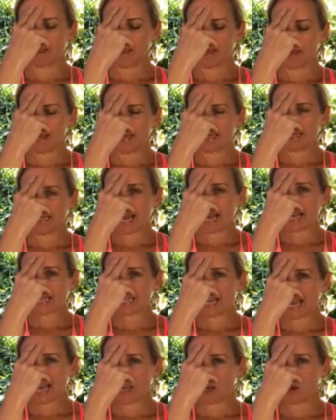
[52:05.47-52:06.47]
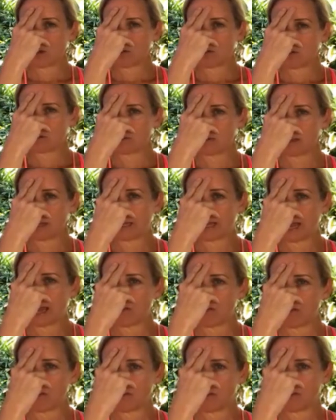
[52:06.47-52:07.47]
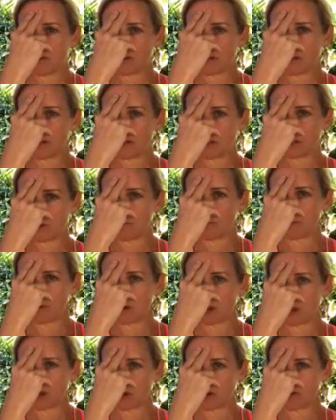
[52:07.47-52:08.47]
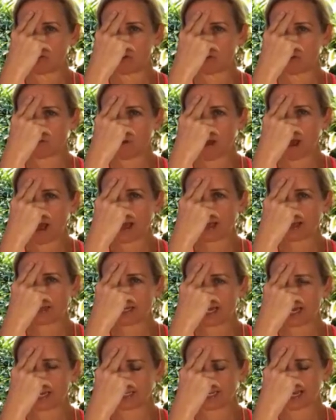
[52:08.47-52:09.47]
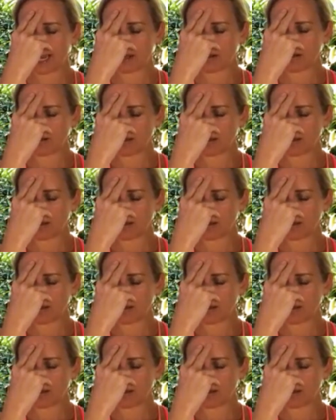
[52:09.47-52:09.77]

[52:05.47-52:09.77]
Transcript: And exhale through the left. So blocking off the right, exhale